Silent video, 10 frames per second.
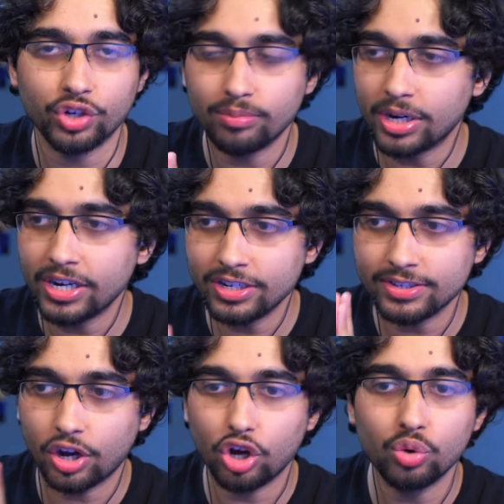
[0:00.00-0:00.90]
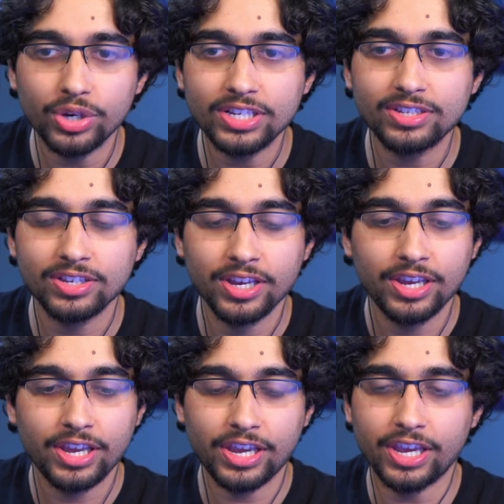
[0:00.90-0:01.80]
Your mind is always
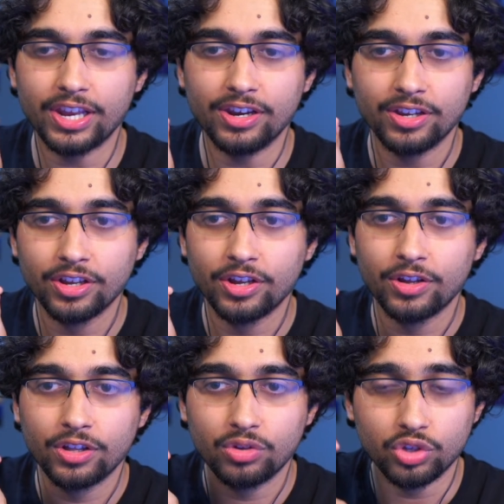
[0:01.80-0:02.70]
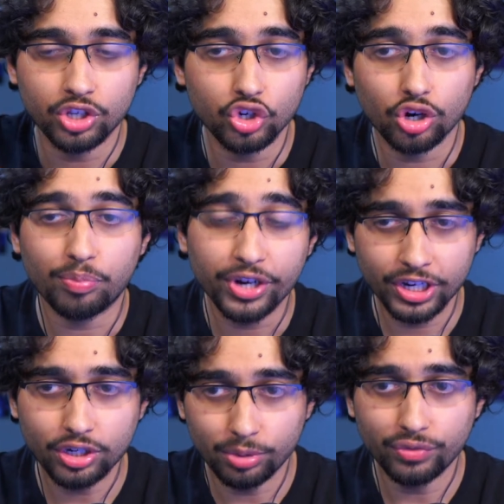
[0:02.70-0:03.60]
in your
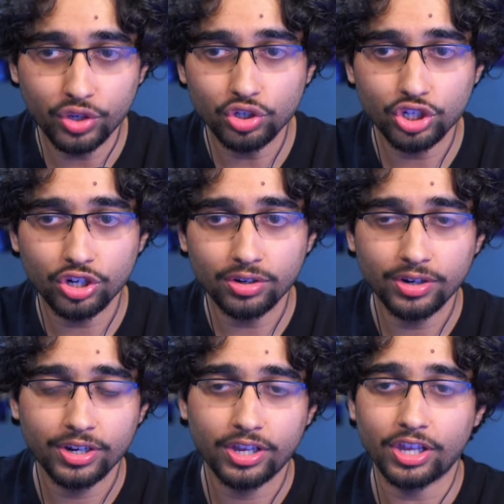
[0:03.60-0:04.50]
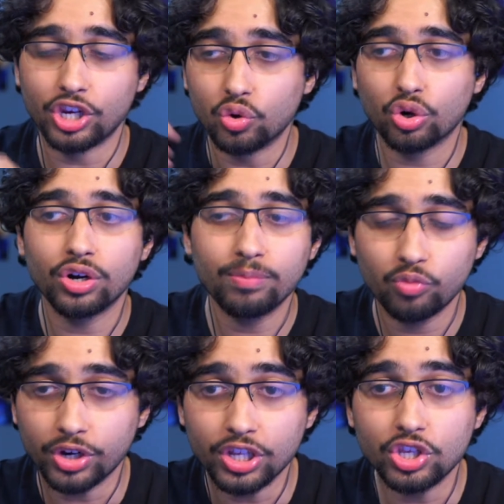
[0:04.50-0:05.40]
predictable future, in your
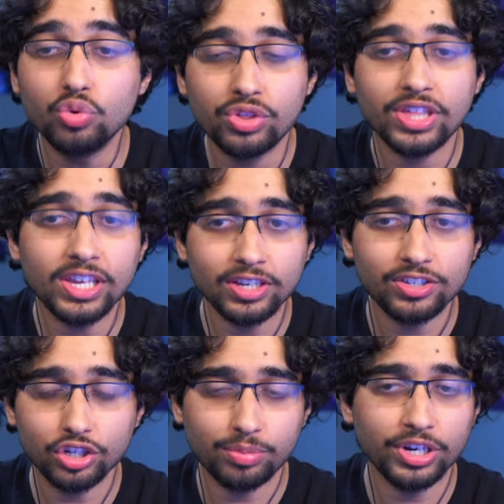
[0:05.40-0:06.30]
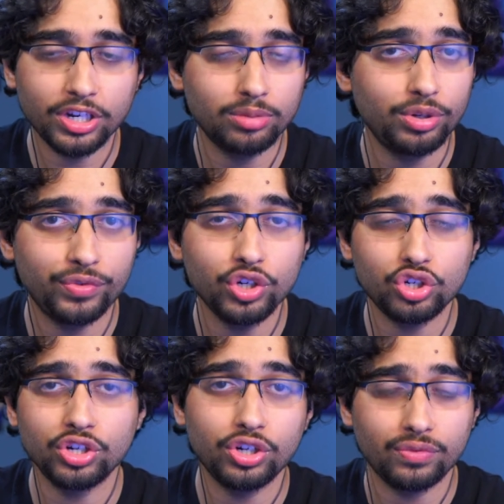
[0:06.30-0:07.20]
what you think is your predictable
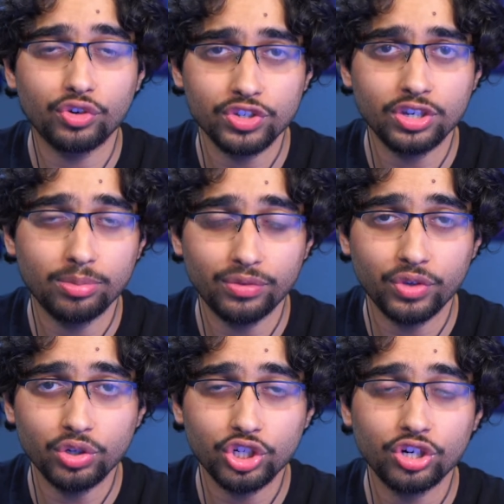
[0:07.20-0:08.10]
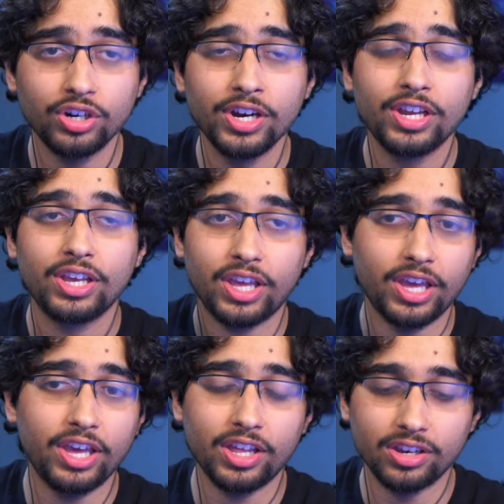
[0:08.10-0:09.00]
future and your foreseeable future,
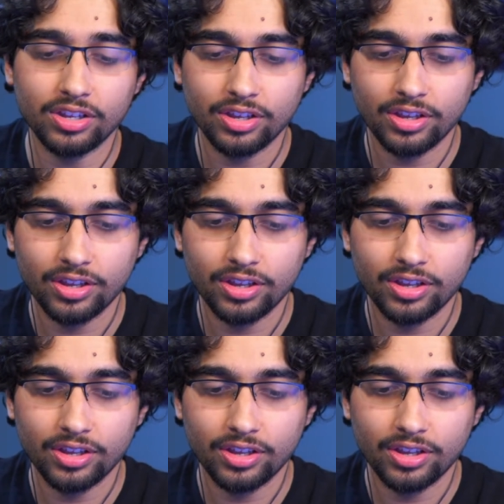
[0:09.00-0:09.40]
and